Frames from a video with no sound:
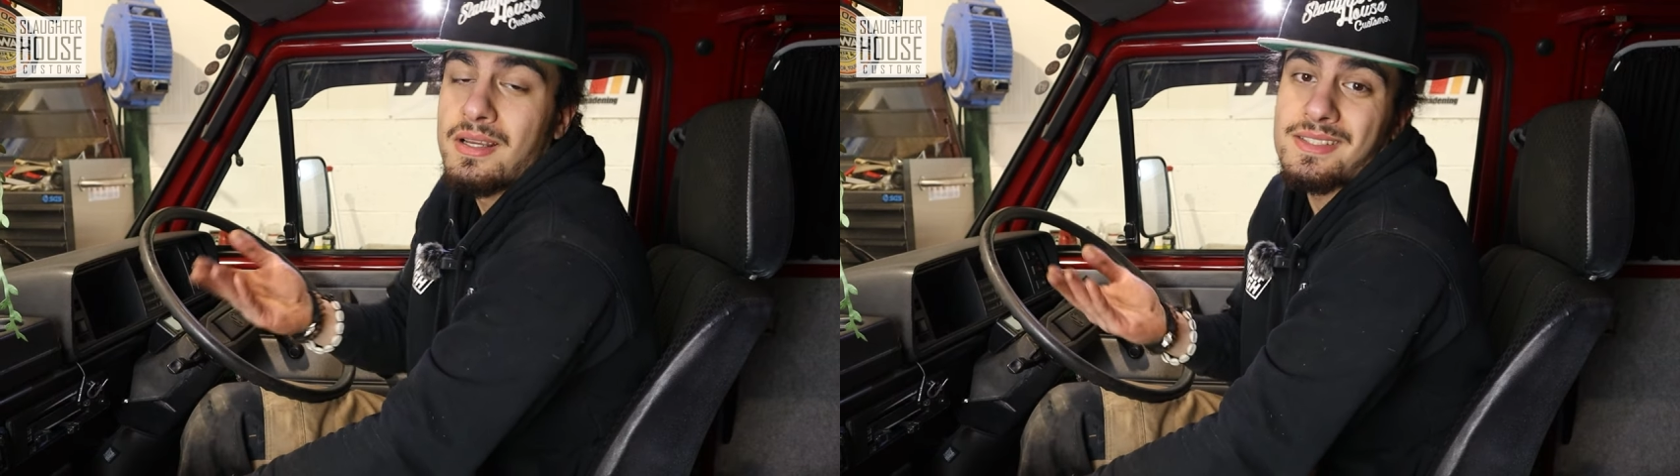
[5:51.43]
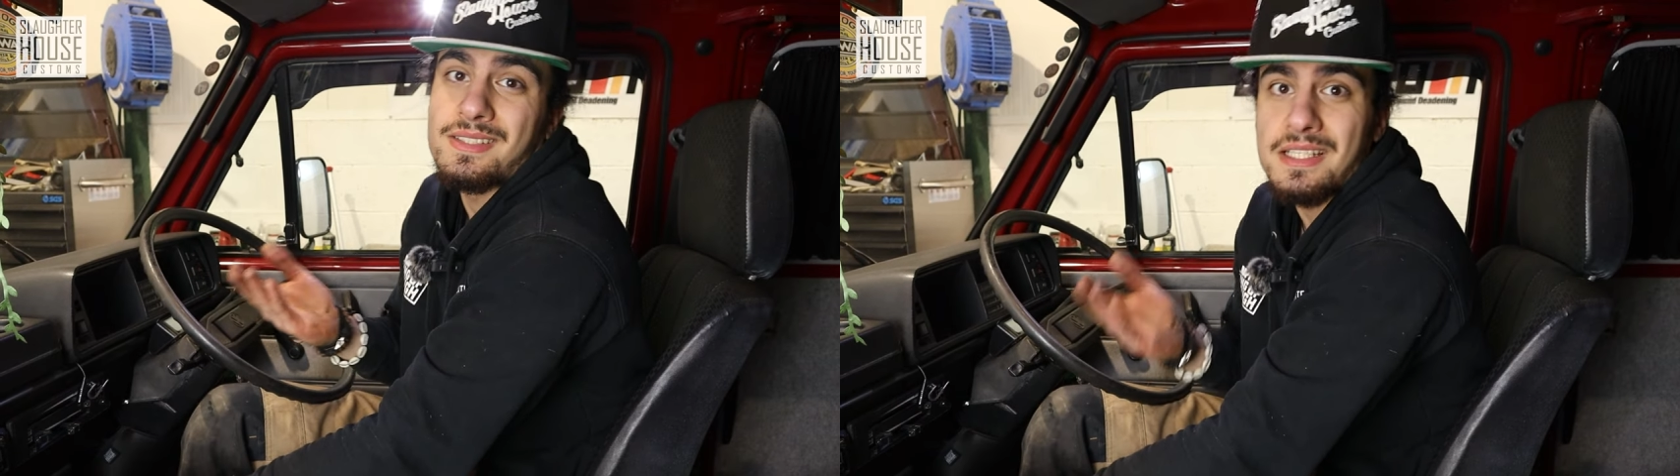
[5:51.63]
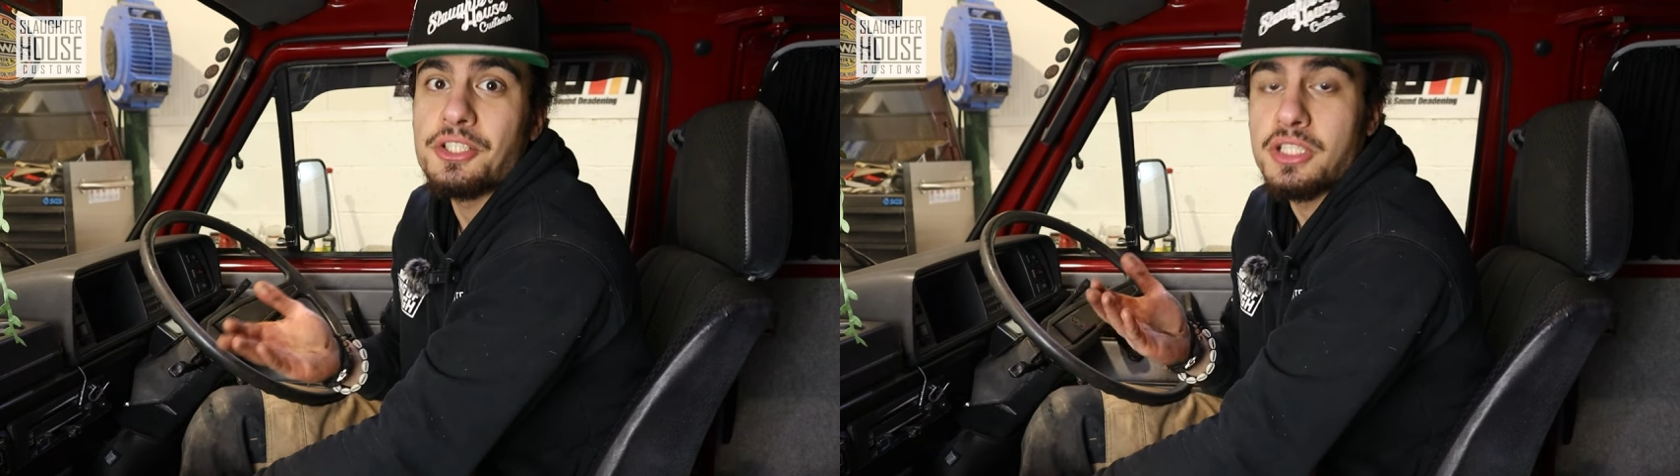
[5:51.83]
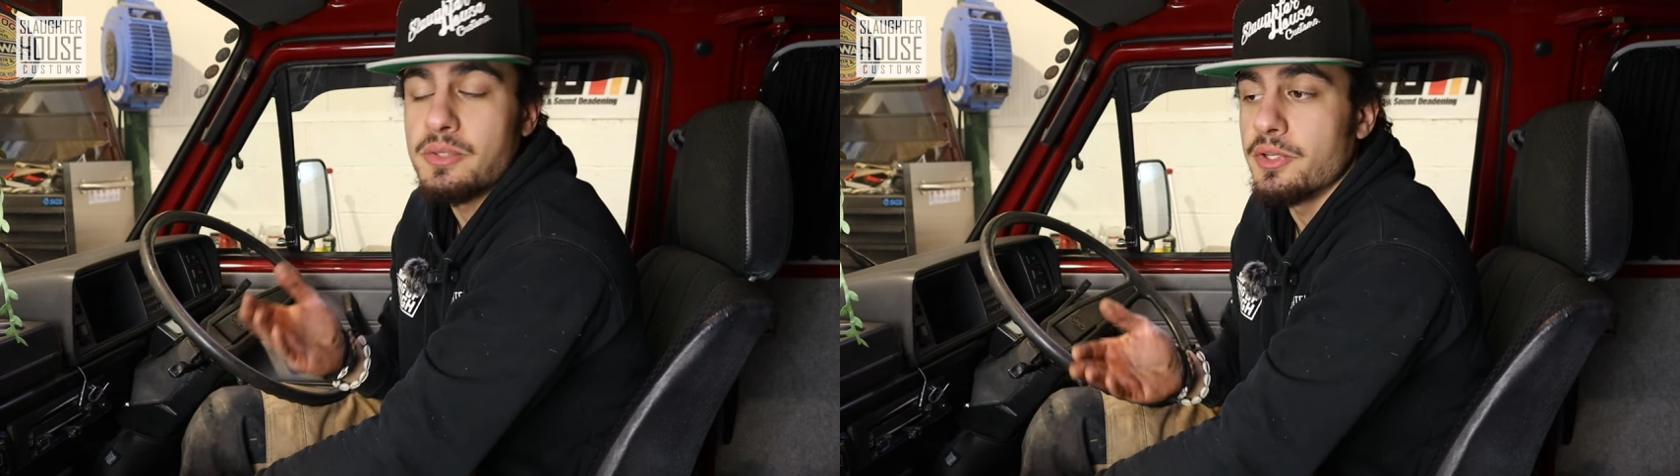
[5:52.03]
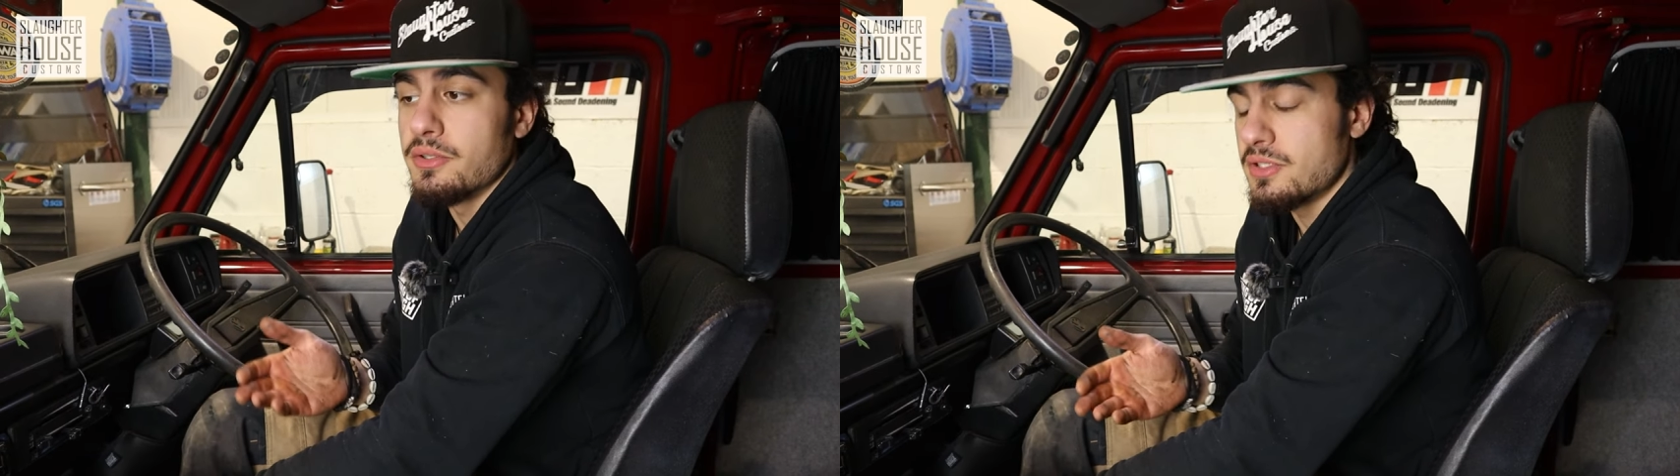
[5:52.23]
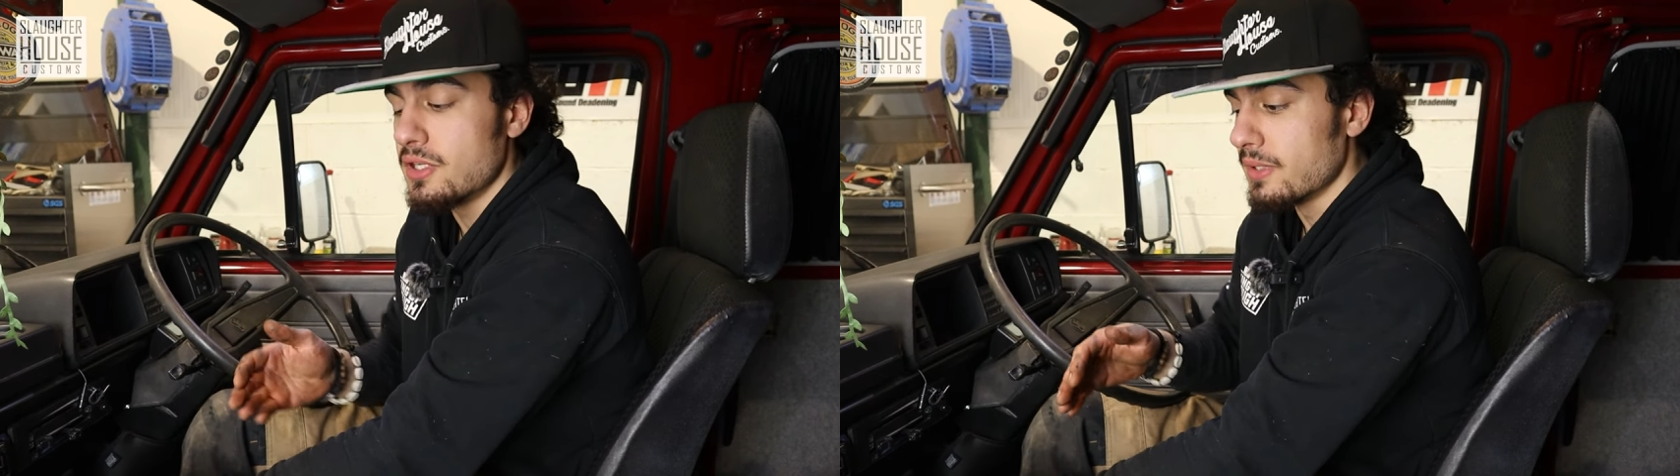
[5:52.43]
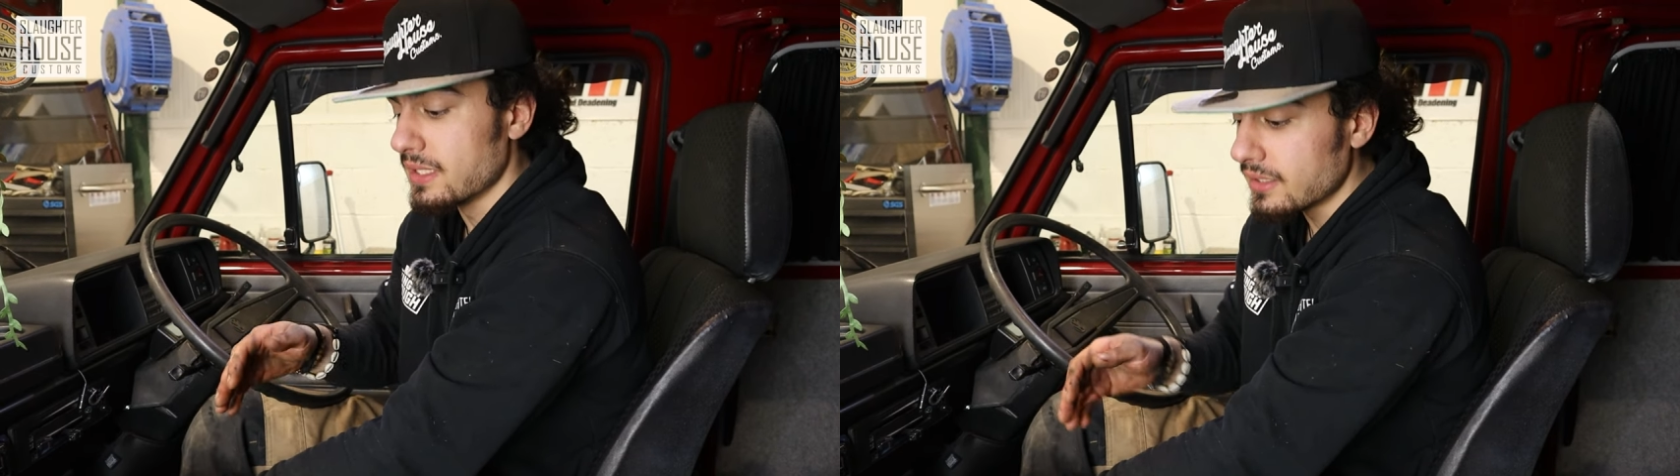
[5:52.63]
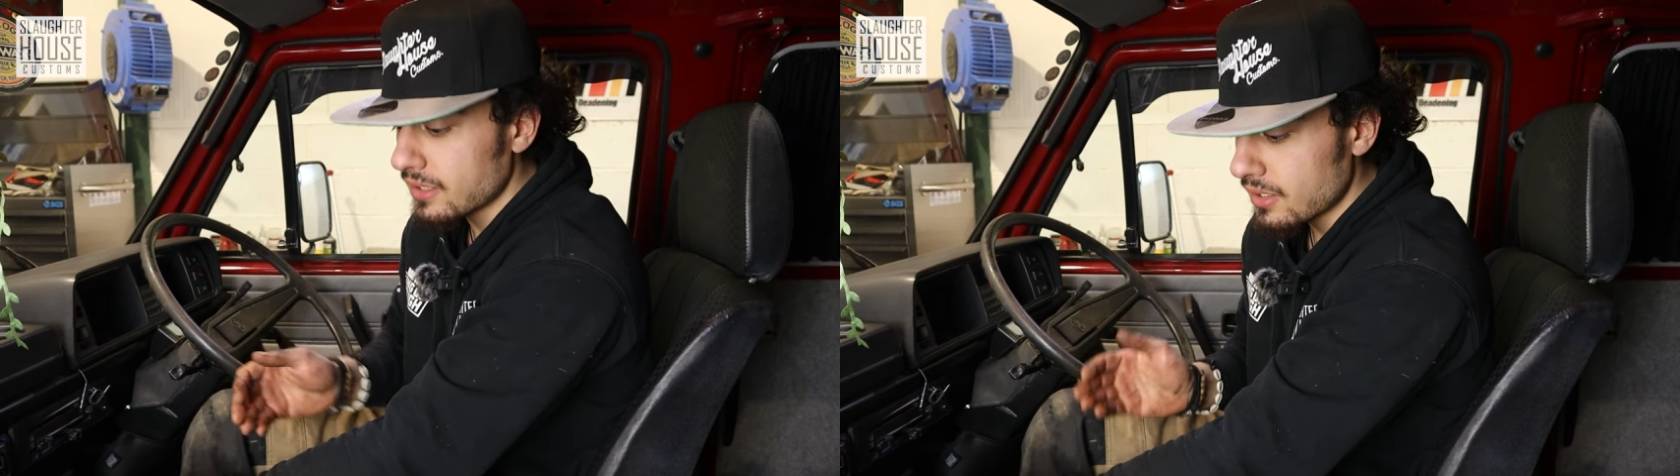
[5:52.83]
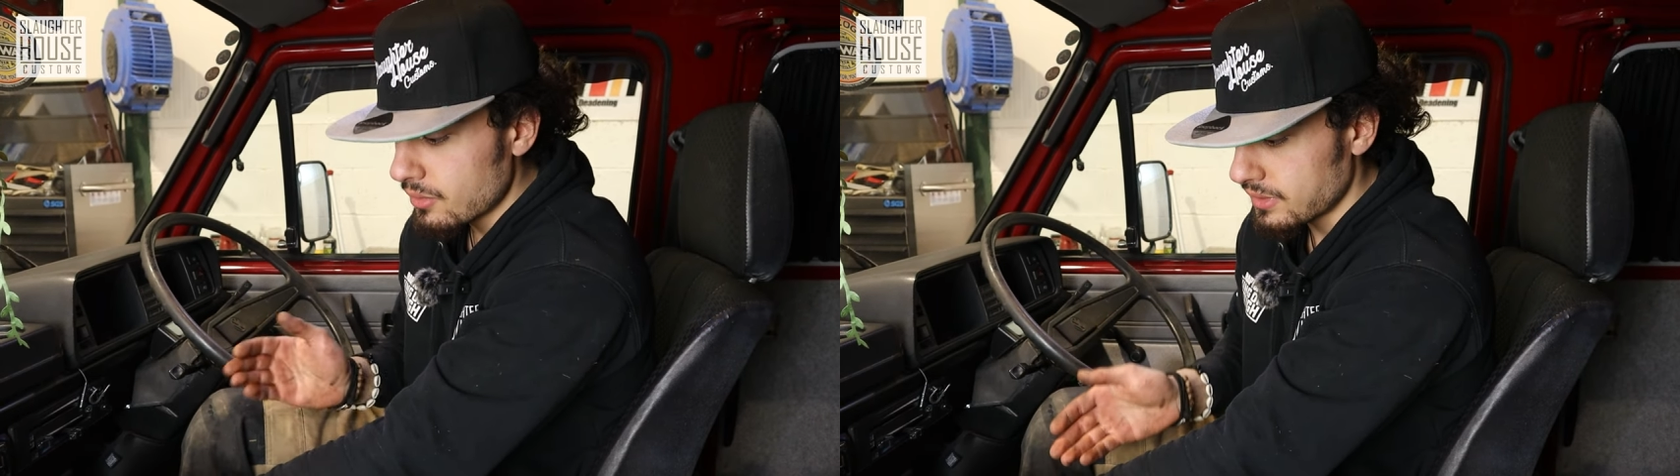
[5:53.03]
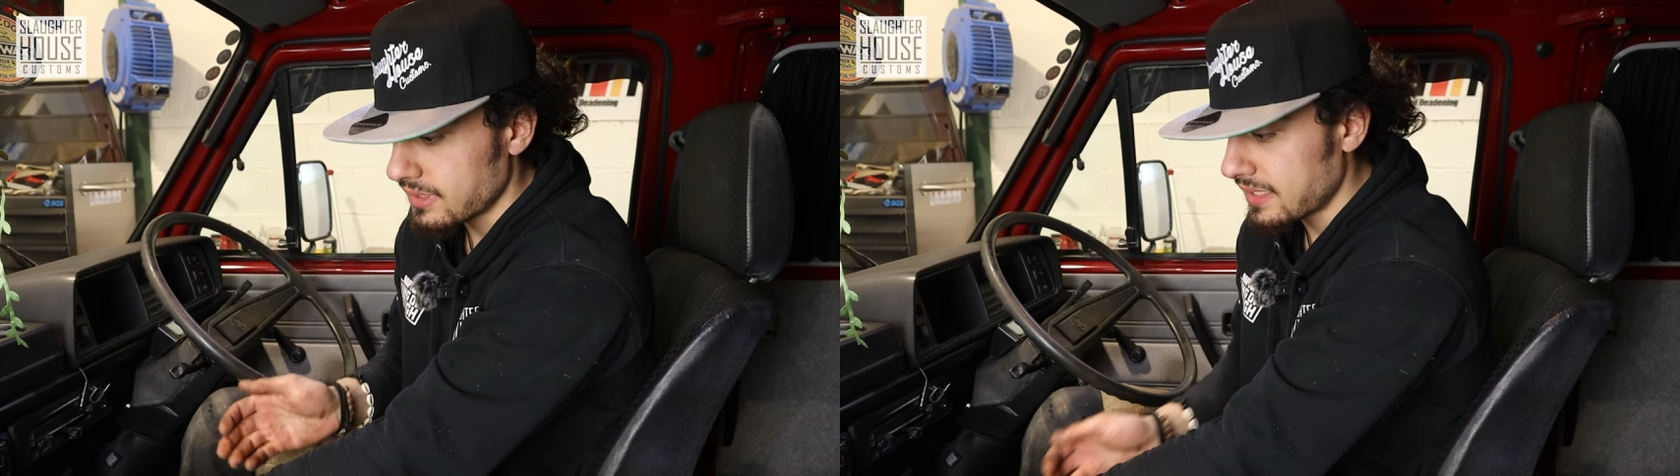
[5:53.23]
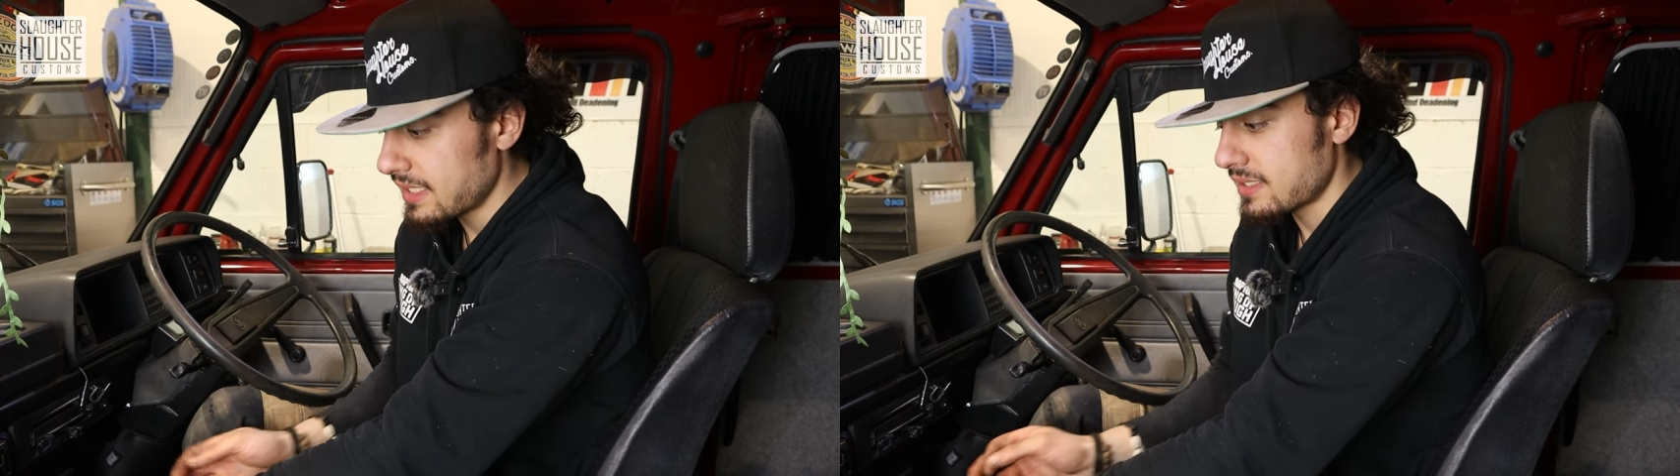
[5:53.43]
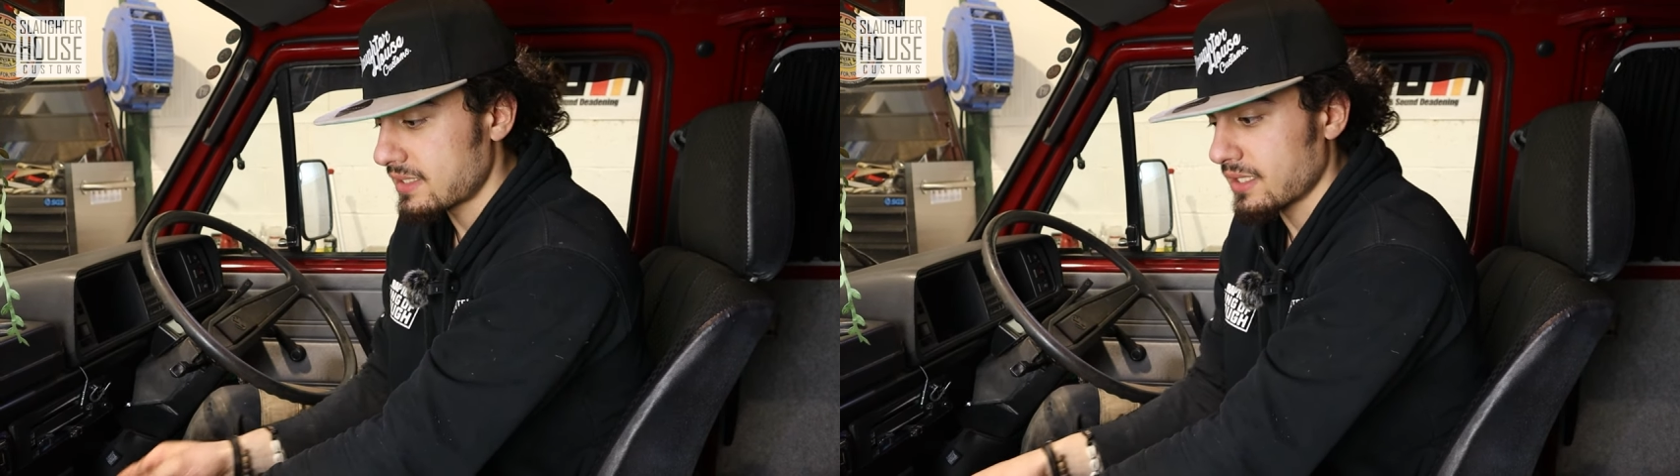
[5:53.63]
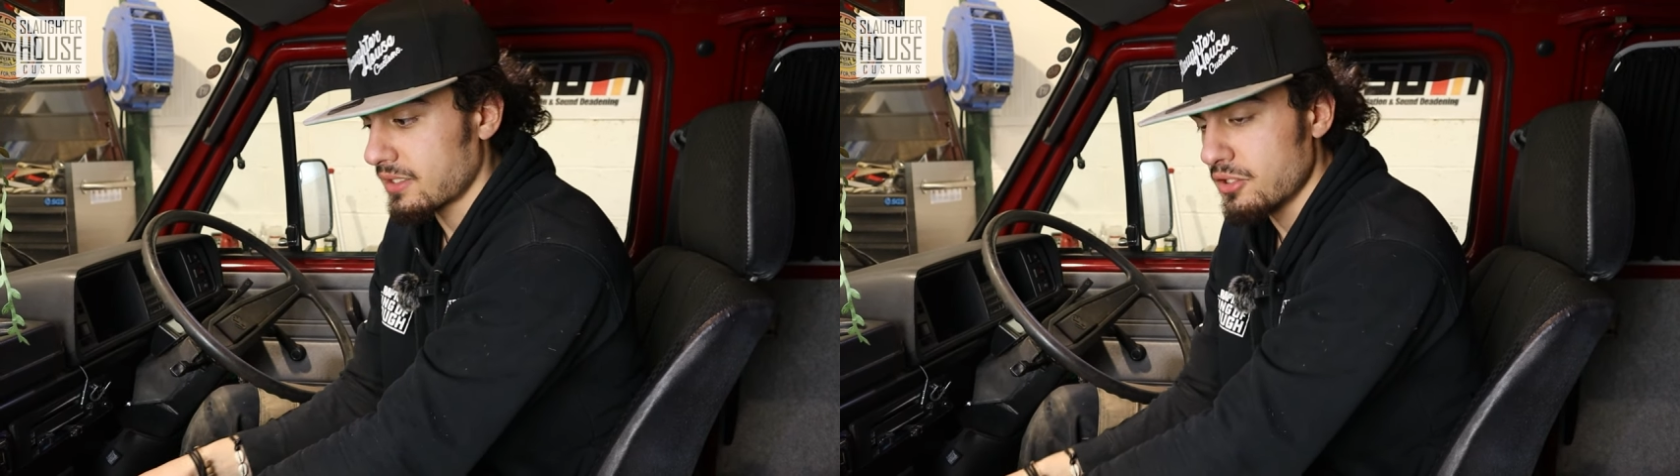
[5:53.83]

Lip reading: It's essentially what you're doing with the gear stick.